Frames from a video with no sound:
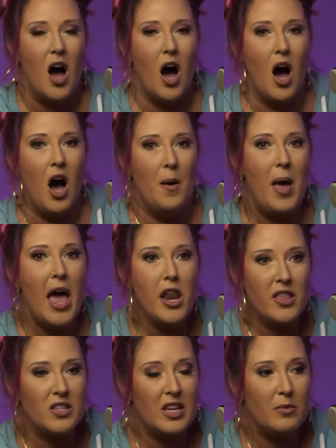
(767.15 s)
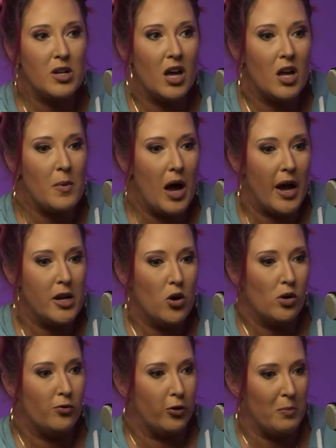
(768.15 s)
And at the same time, I
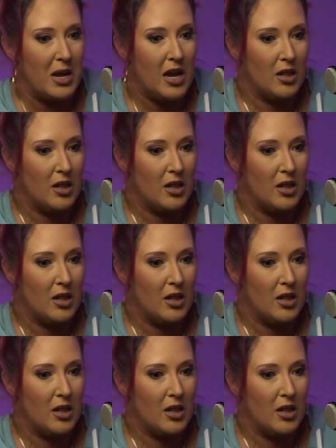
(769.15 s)
know for me,